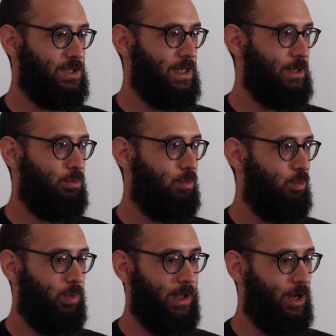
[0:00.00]
to see,
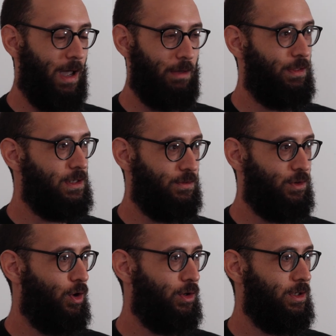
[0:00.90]
you know, how things
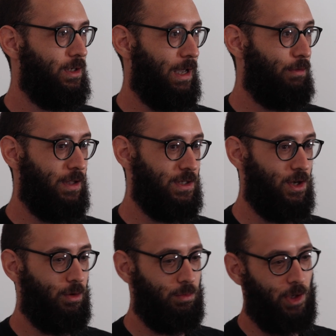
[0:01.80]
have gone and how things are